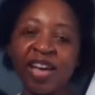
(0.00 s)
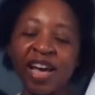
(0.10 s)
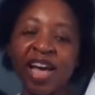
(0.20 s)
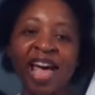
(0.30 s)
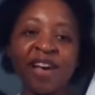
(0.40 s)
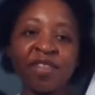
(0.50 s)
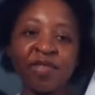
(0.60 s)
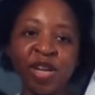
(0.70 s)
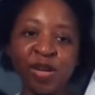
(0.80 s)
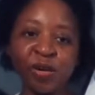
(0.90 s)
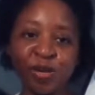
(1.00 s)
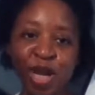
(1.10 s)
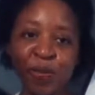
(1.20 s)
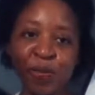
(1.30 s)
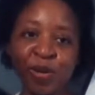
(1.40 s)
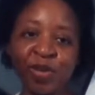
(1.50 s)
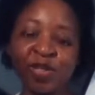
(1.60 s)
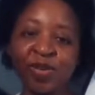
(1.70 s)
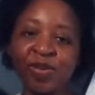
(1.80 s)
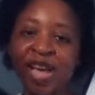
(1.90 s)
Uh, I have the videos numbered
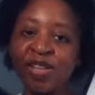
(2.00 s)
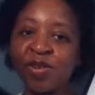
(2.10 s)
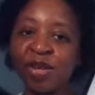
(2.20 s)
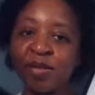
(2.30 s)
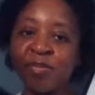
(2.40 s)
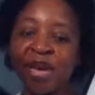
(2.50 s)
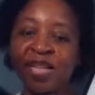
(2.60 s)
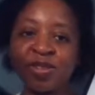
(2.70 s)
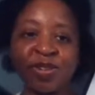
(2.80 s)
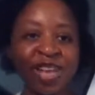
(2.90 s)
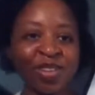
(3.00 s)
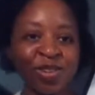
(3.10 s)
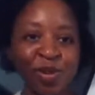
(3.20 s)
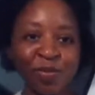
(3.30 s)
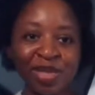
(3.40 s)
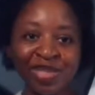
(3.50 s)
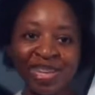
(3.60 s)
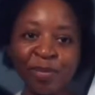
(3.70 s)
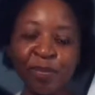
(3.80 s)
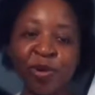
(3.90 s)
so that you can make certain that you don't miss
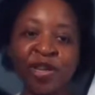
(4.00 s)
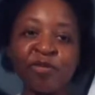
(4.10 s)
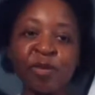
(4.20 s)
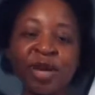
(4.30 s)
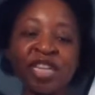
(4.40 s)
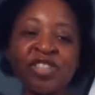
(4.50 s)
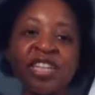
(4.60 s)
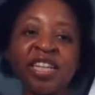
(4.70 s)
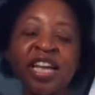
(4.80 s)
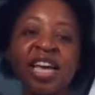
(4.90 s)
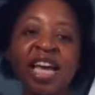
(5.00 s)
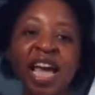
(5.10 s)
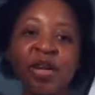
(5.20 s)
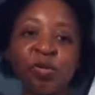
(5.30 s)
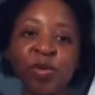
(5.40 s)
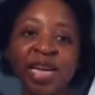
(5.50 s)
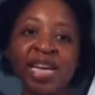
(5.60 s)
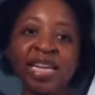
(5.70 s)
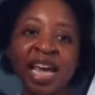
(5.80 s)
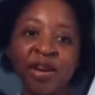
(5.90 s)
any important information and
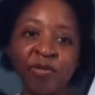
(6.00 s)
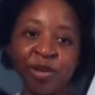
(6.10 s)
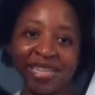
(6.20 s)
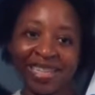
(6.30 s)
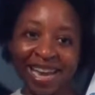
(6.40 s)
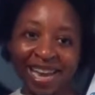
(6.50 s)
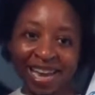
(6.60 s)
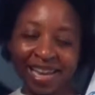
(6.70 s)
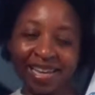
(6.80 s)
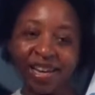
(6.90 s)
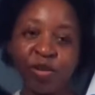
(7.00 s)
read every day.